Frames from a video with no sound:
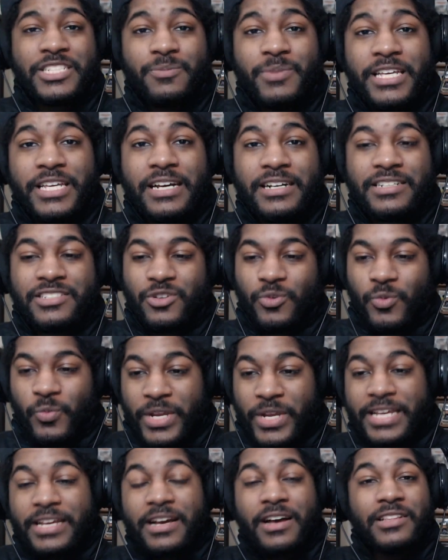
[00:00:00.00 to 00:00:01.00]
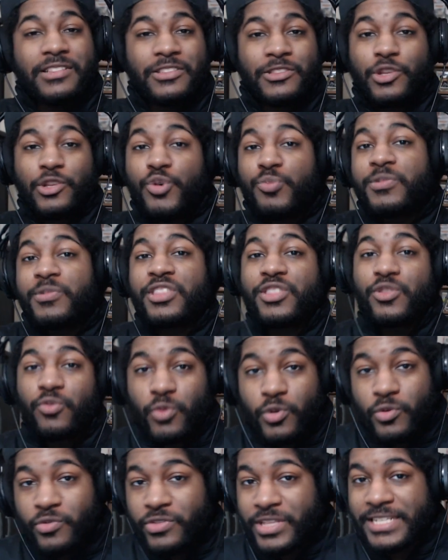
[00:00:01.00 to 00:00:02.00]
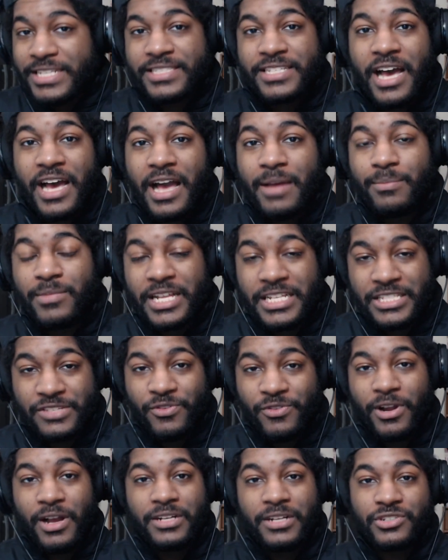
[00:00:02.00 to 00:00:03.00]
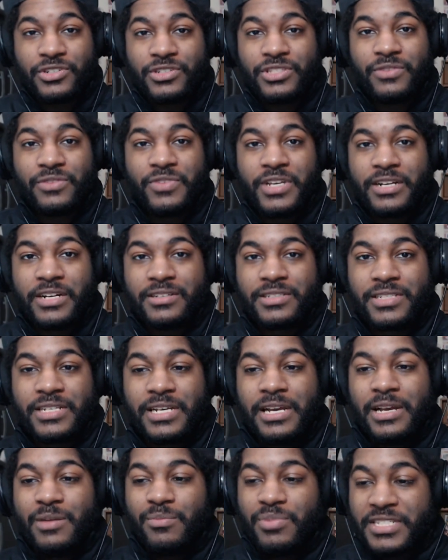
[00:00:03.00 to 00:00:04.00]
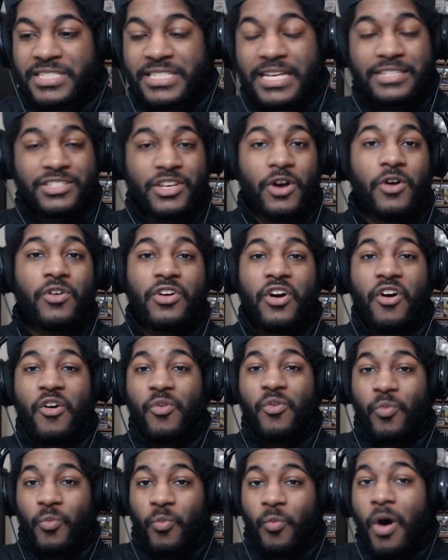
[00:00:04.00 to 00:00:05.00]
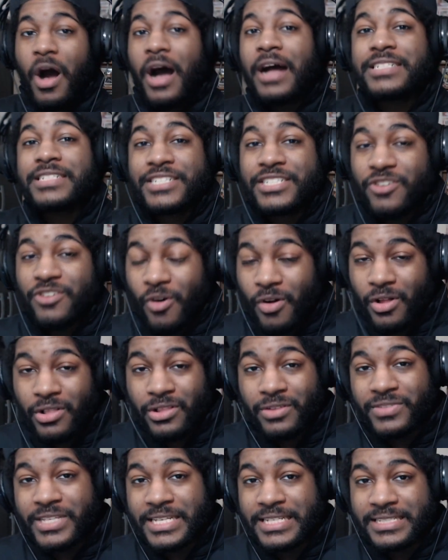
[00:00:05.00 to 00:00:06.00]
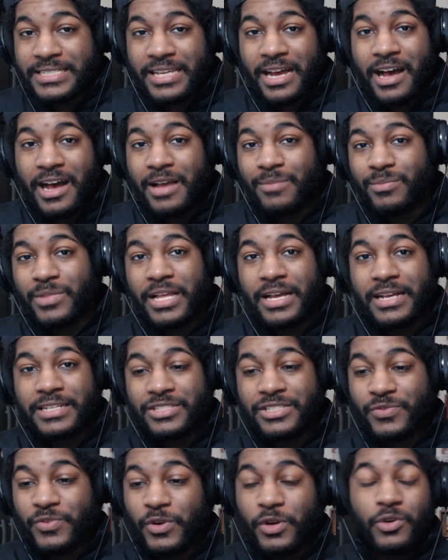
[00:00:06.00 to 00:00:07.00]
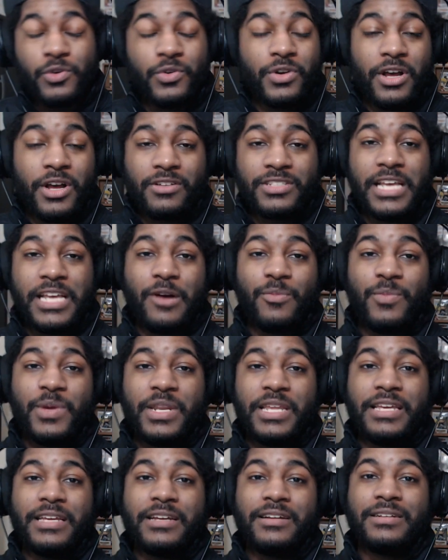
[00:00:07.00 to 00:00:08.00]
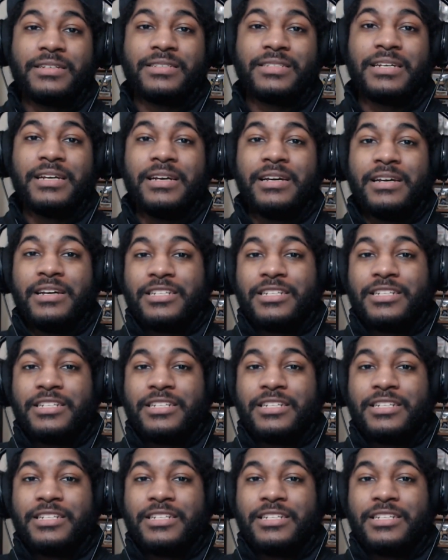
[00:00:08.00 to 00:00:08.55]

just because Rika looped through these timelines for hundreds of years, but Satoko watched all of these timelines for who knows how many years.